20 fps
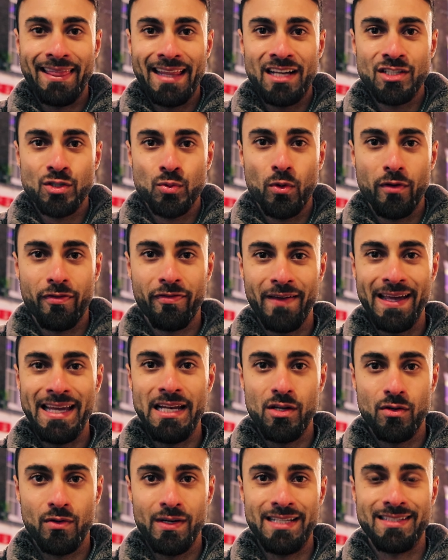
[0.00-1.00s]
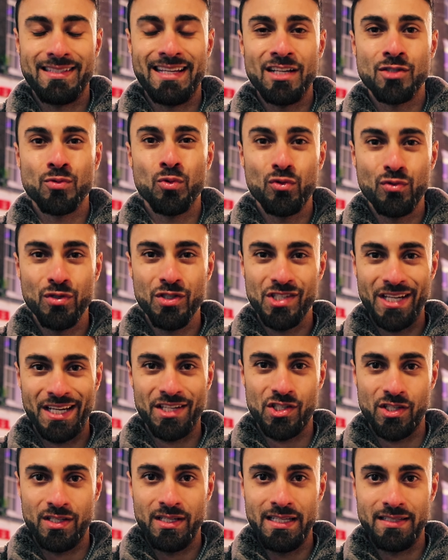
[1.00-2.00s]
And that's what failure is. That's what
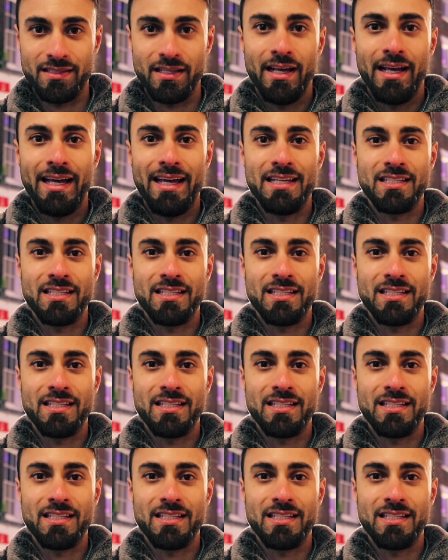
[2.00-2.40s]
rejection is.